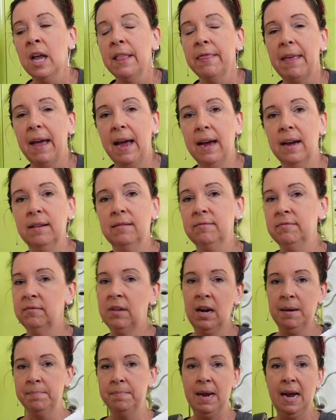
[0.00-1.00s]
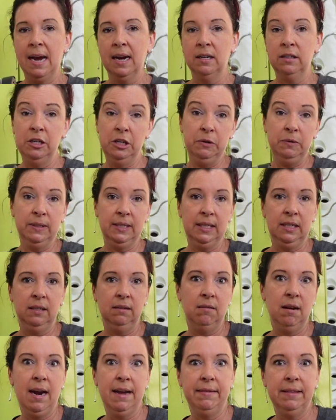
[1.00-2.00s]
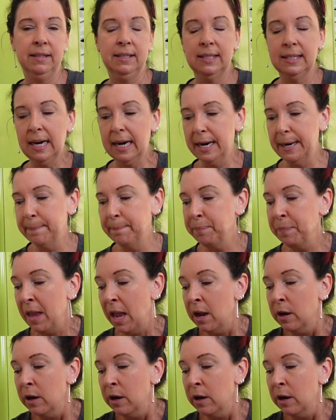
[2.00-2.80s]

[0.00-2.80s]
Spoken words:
that I'm not using at this time.